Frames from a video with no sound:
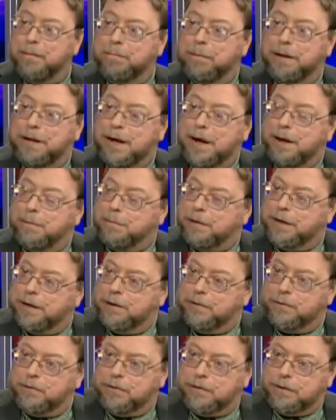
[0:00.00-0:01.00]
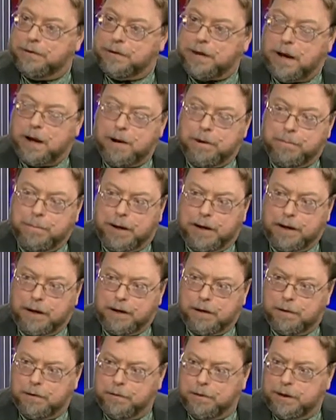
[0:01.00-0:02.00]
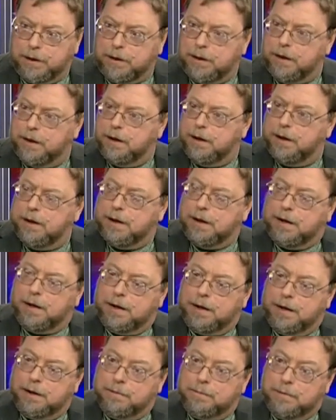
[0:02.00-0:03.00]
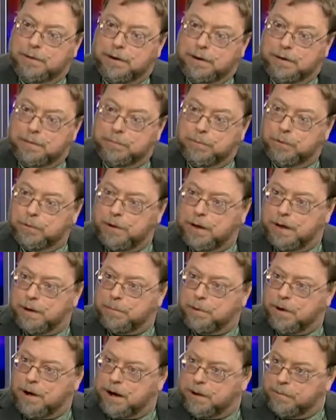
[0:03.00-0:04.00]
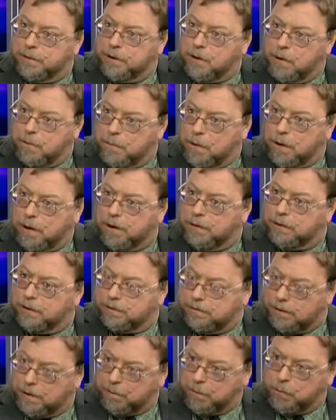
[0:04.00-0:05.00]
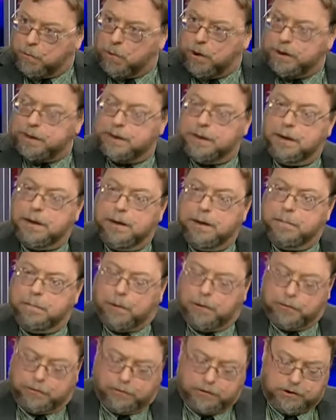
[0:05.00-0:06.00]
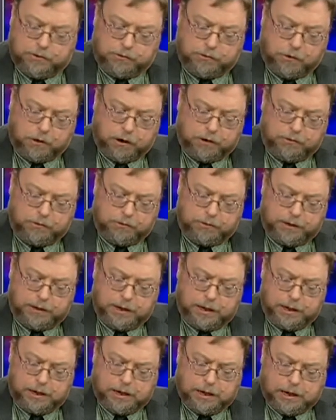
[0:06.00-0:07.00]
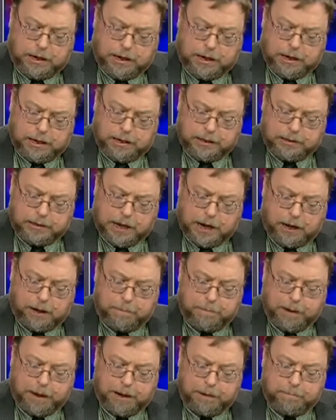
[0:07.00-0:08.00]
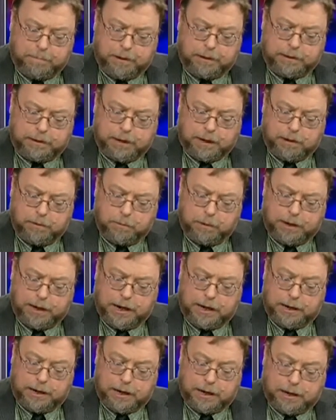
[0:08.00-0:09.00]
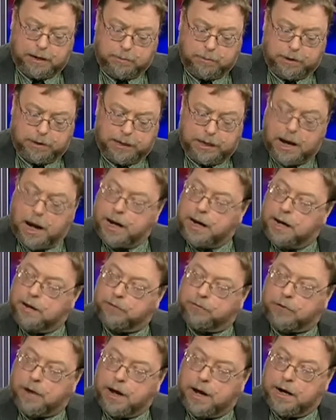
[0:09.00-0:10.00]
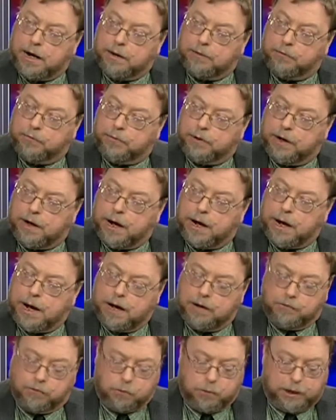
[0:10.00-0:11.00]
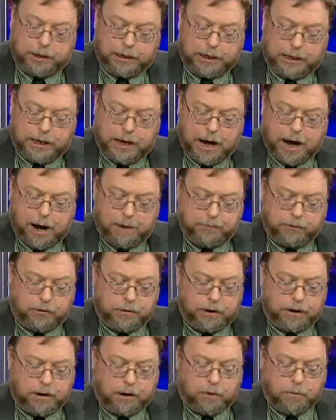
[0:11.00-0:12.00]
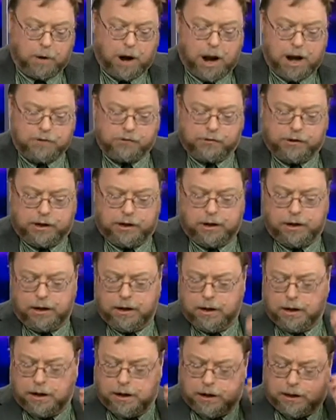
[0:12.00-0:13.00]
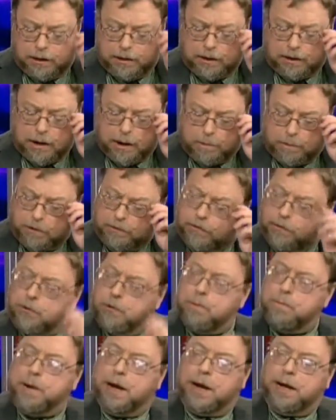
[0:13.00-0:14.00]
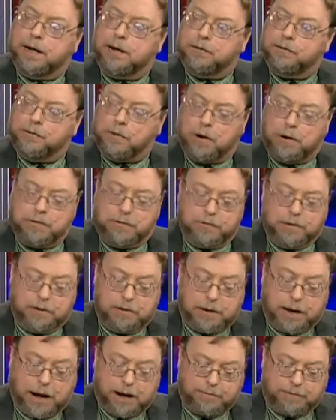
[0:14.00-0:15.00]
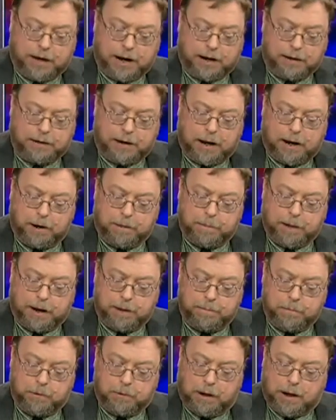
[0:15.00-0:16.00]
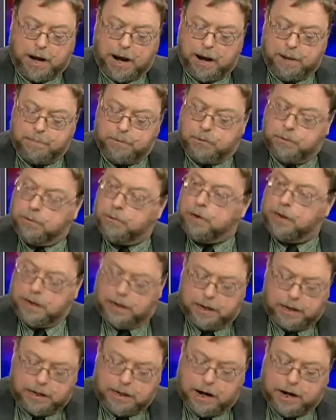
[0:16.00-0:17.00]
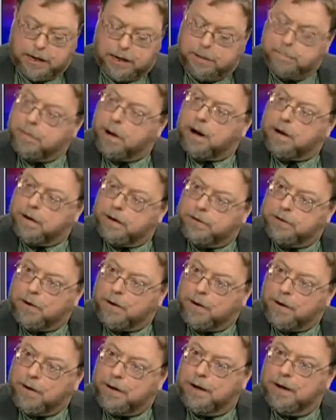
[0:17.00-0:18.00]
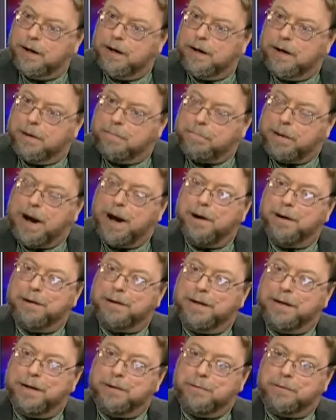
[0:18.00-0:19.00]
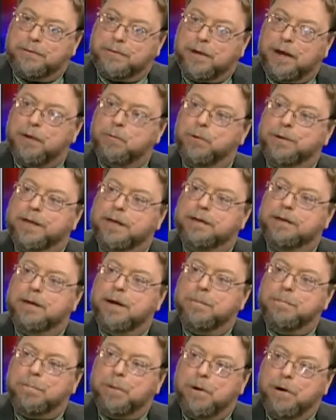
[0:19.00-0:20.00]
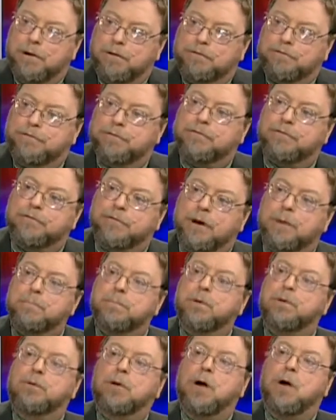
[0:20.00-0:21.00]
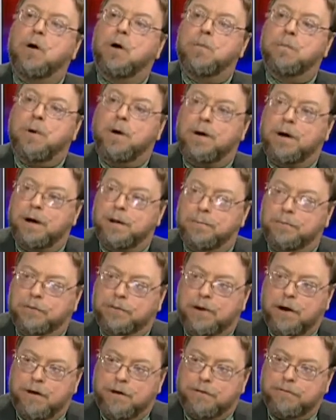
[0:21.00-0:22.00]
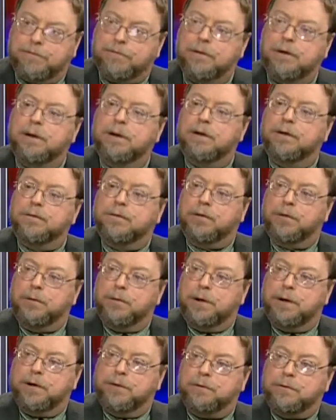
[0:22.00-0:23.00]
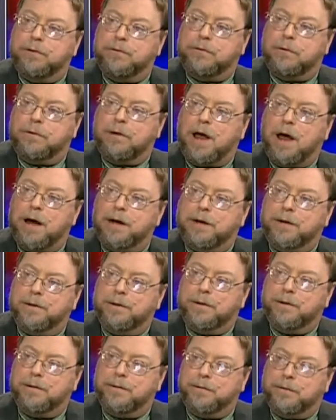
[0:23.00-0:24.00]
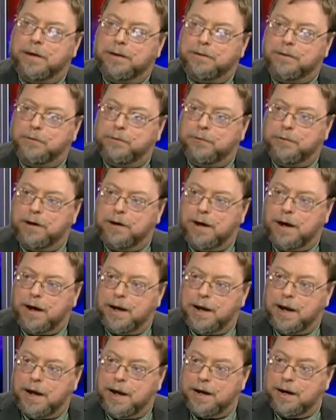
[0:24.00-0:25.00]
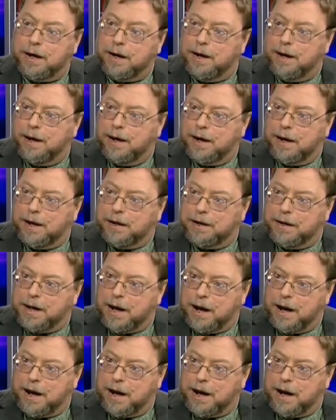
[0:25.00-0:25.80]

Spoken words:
became leaders of the Taliban, including Mullah Muhammad Omar, the number one person in charge of the Taliban. But when the ISI and CIA jointly captured in Karachi the number two man in charge of the Afghan Taliban, Mullah Abdul Ghani Baradar, apparently it was done with a tip-off from Mullah Omar himself to his interlocutors at the CIA and the